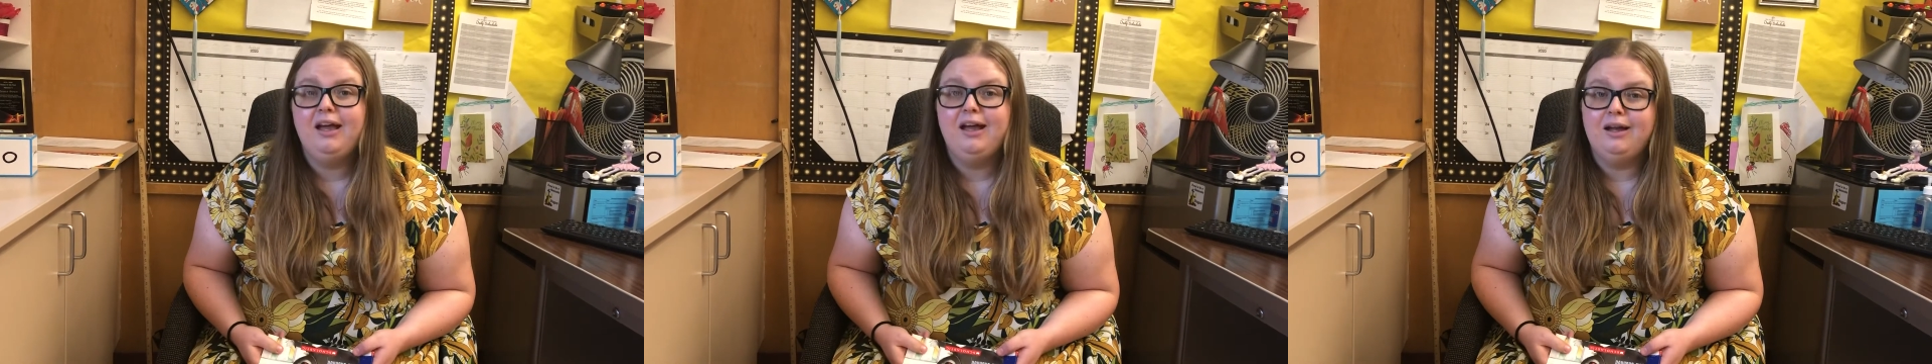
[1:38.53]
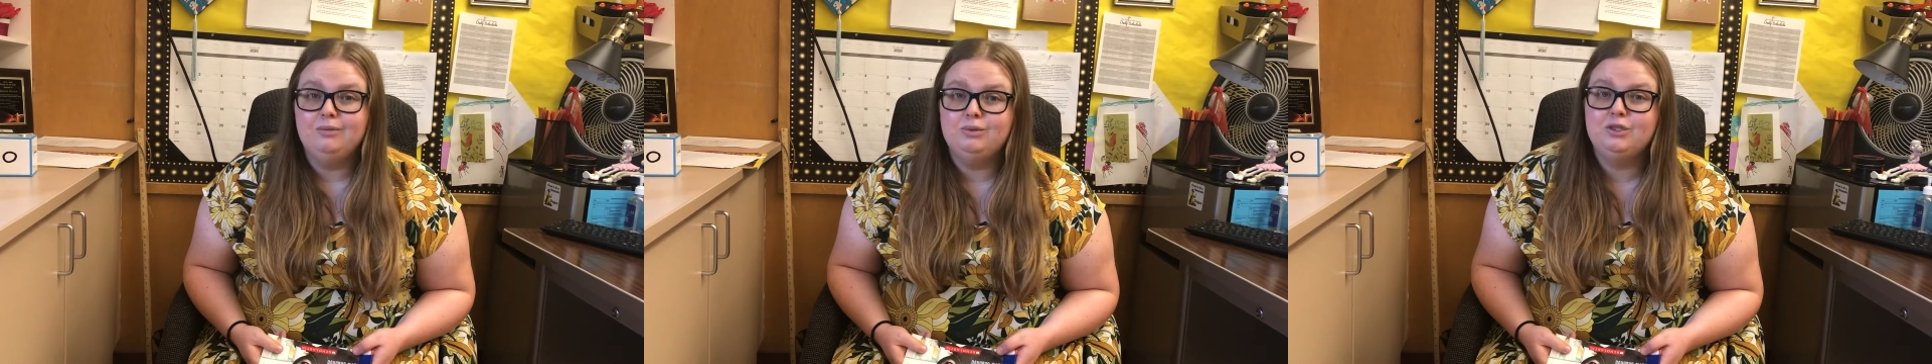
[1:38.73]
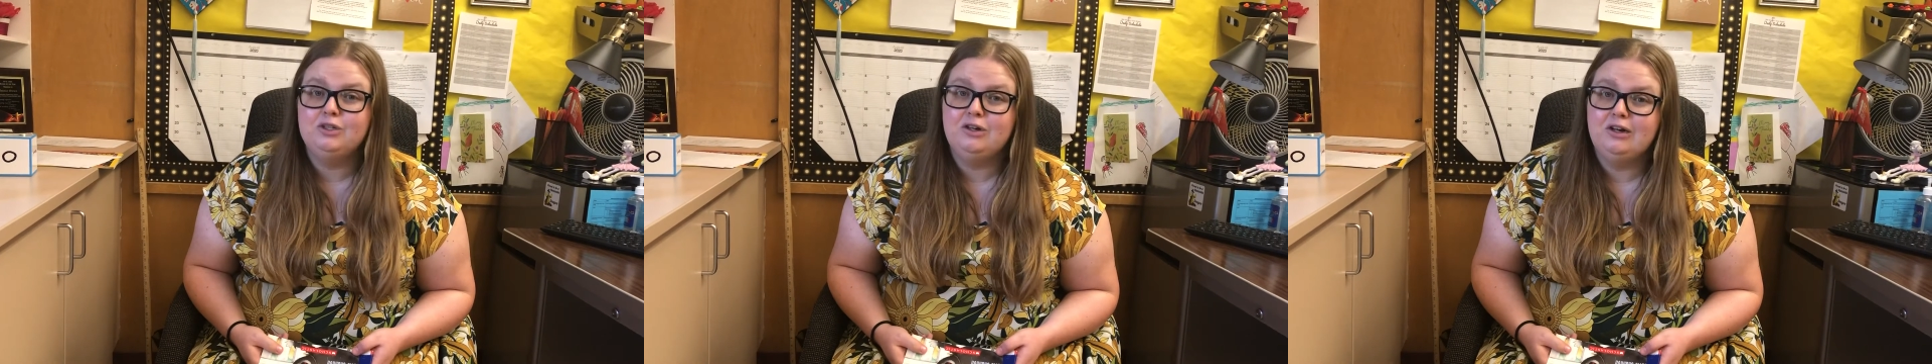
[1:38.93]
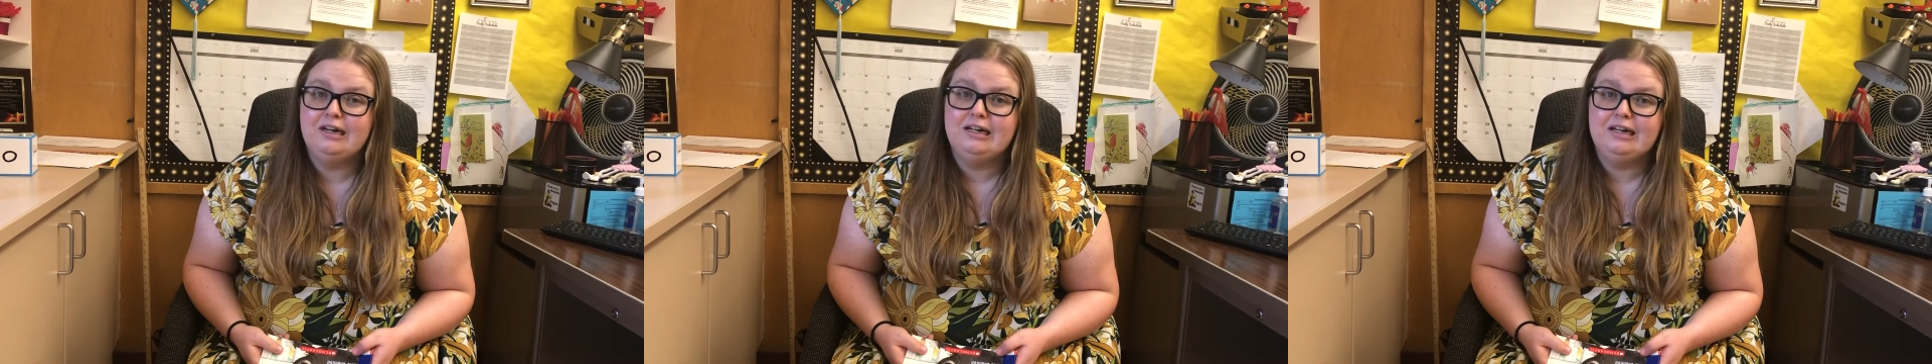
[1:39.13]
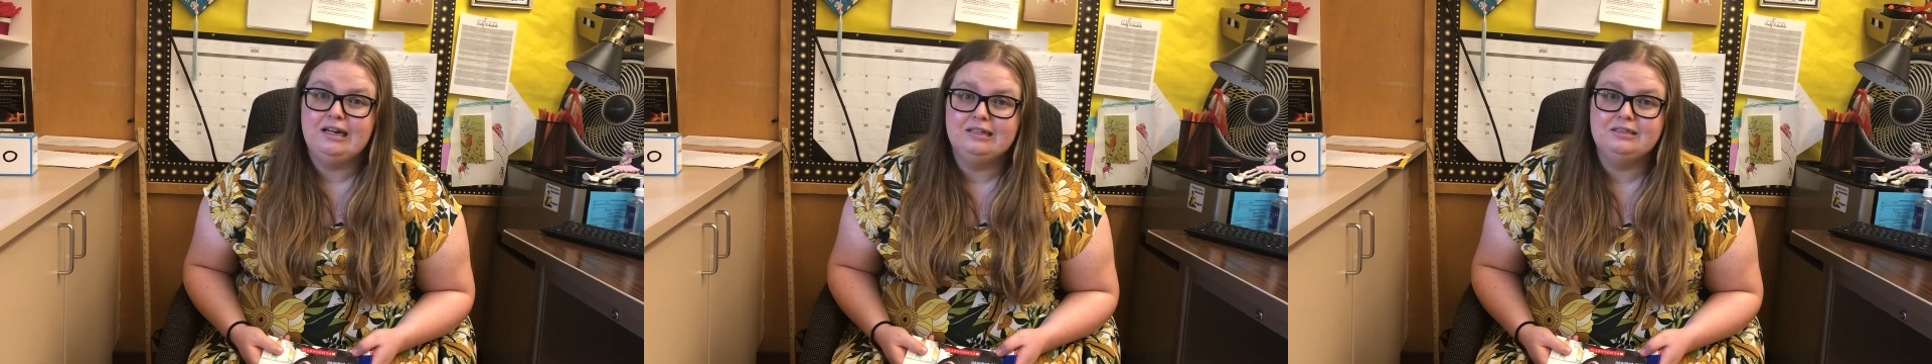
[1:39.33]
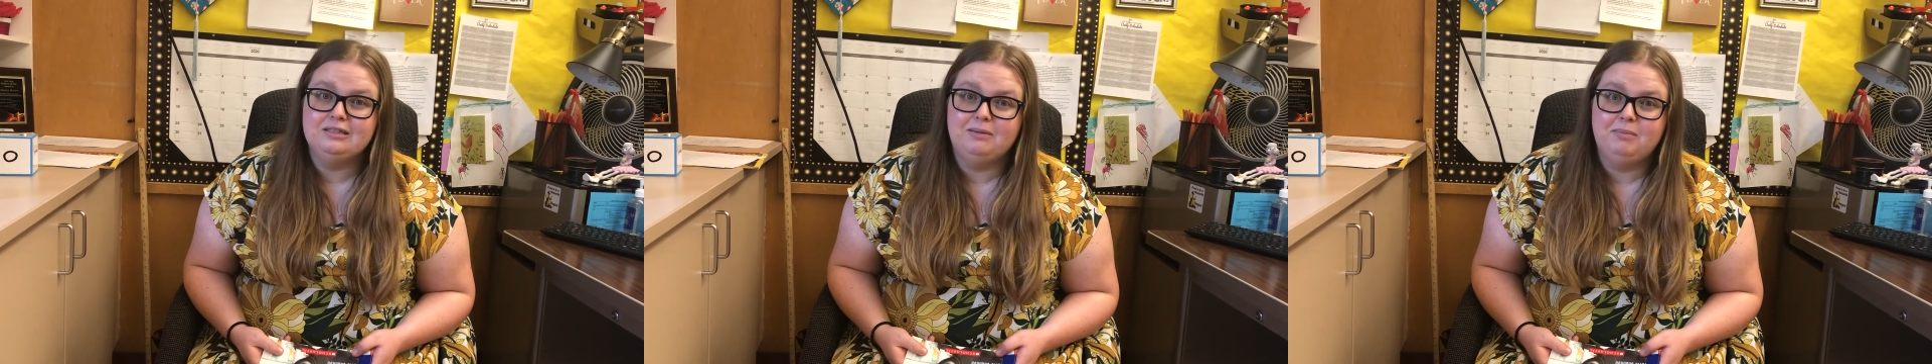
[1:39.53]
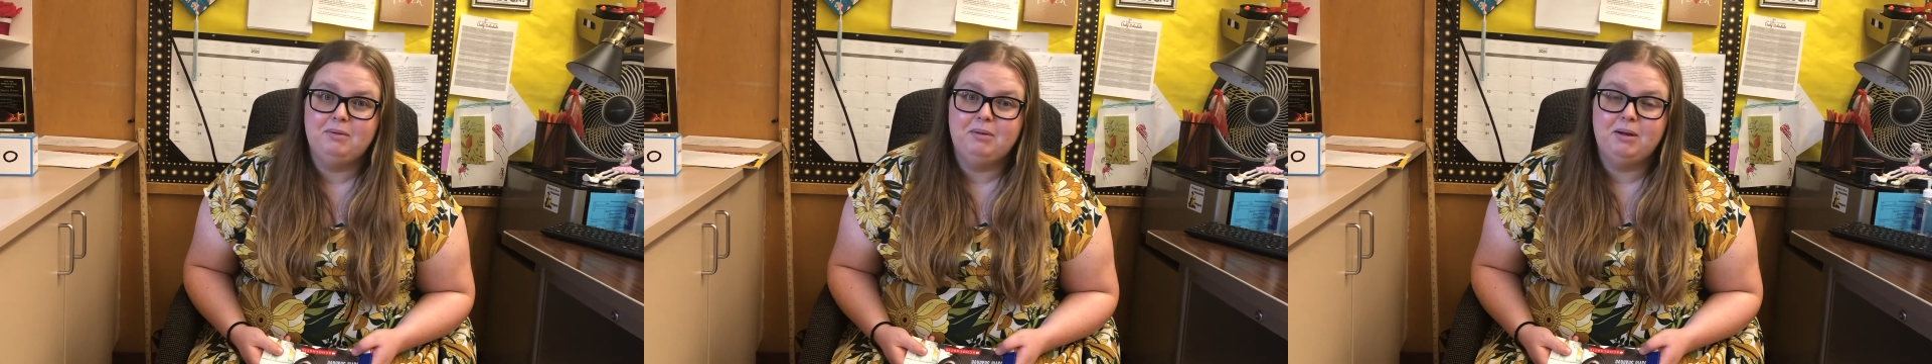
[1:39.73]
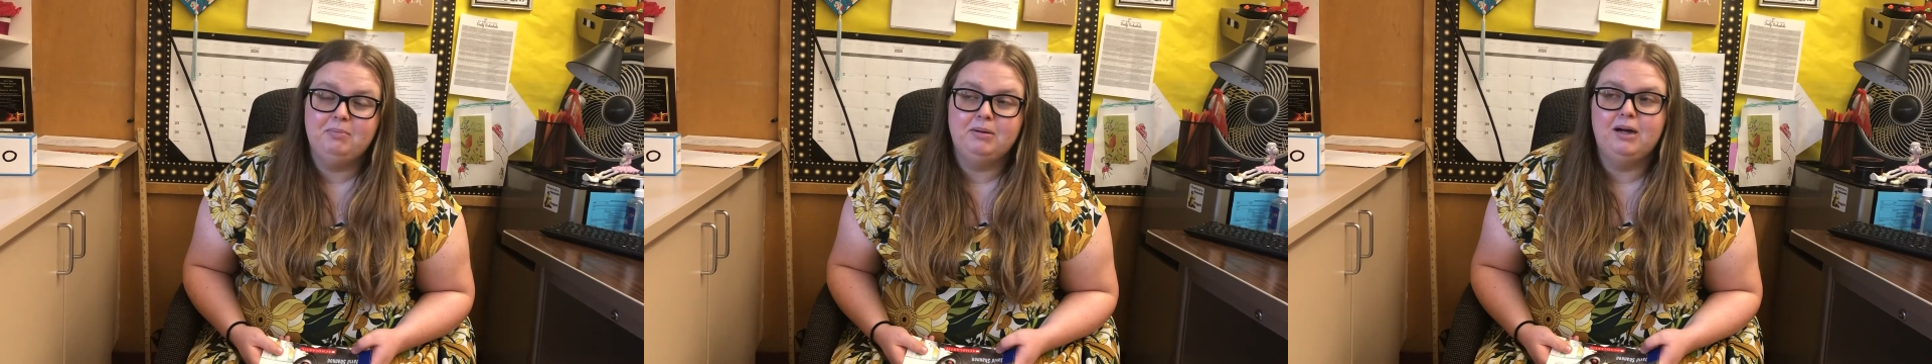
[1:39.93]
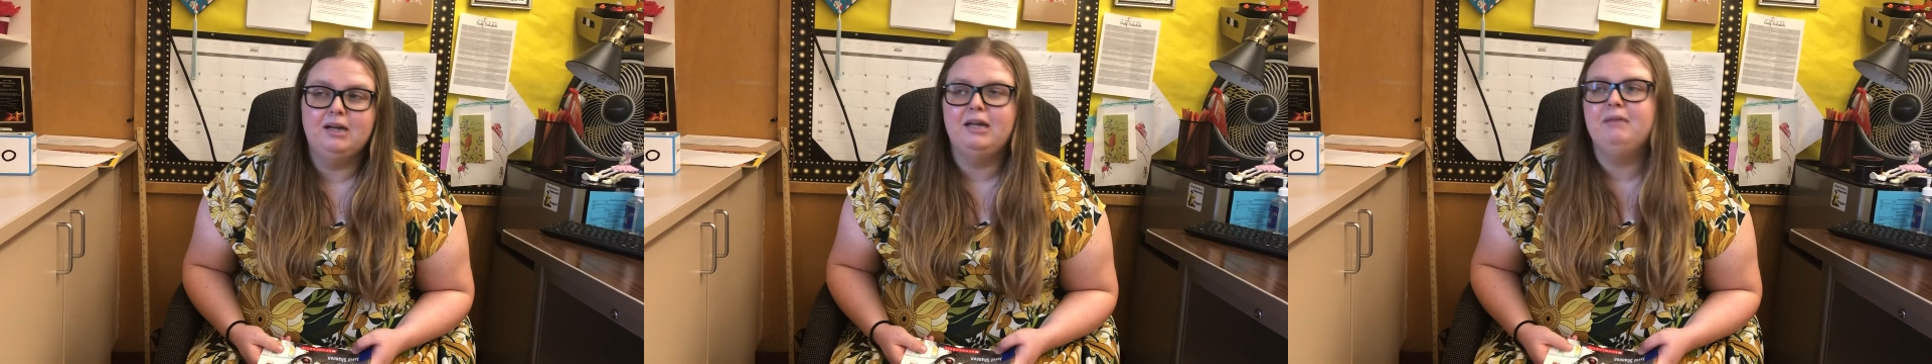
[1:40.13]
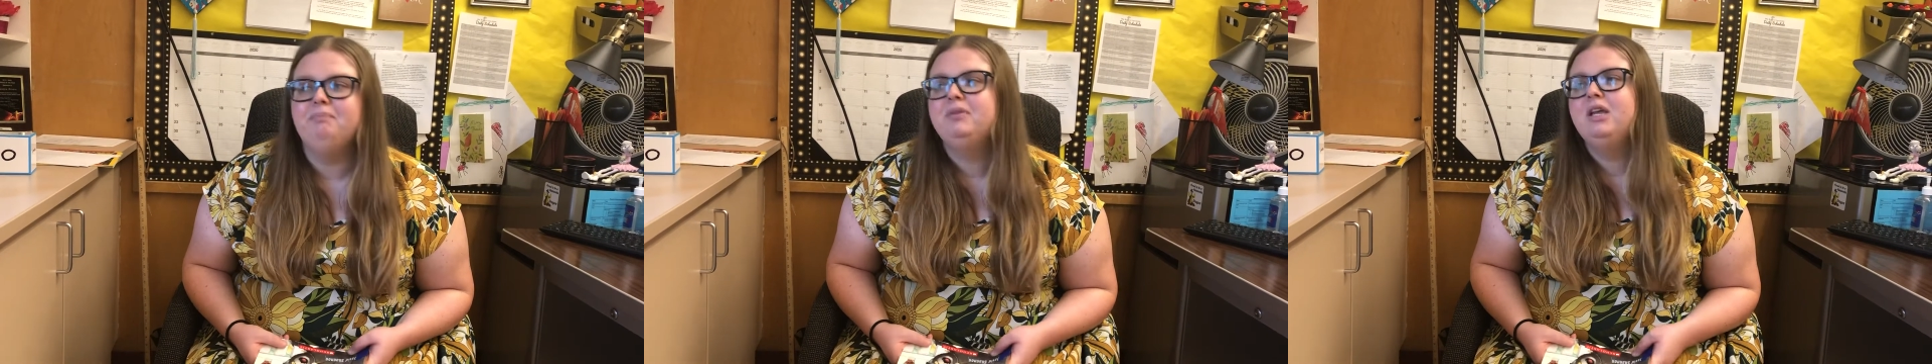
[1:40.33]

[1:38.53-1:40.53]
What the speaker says: I'm sure I got some in my pocket.